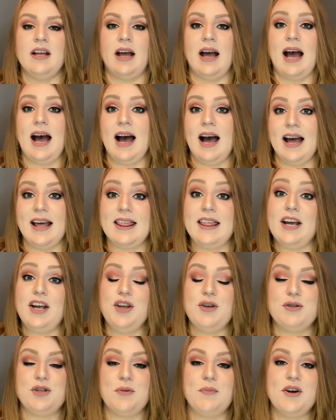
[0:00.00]
I thank
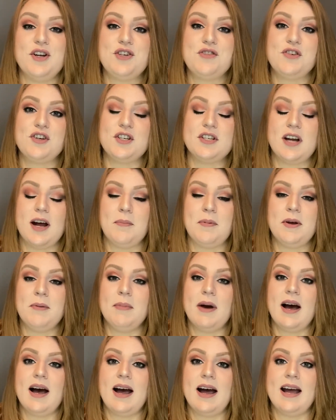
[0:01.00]
you so much for stopping
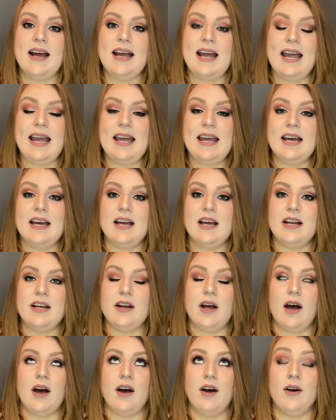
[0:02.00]
by, and
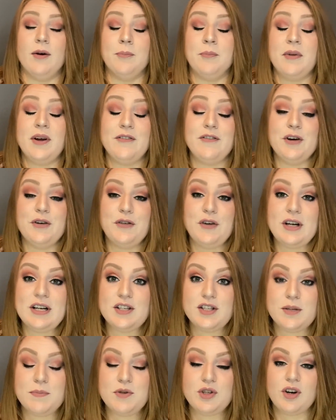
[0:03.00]
feel free to
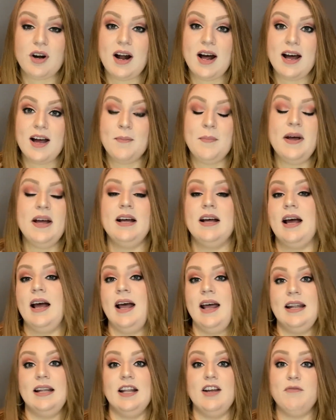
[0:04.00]
subscribe
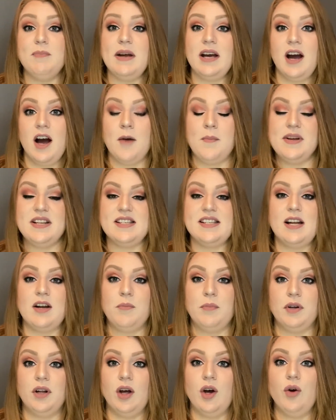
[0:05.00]
and leave me comments down
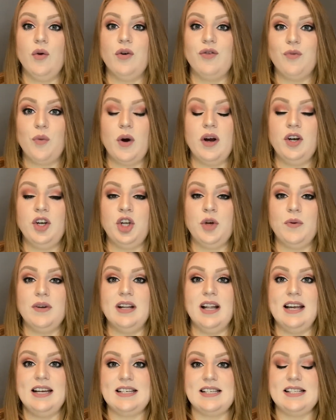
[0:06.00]
below of what you would
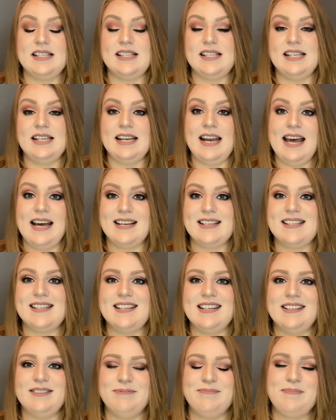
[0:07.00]
like to see next.
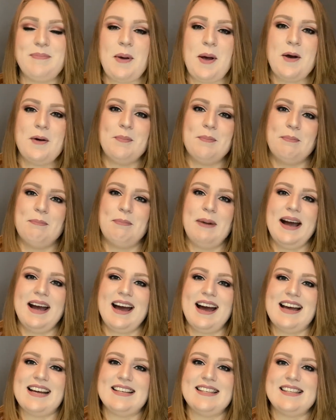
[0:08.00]
Bye
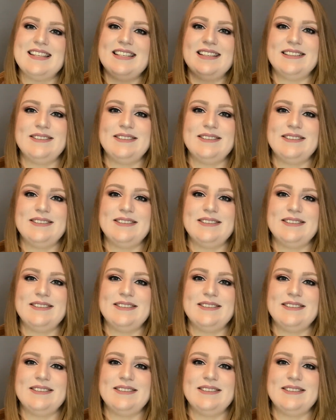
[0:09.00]
guys.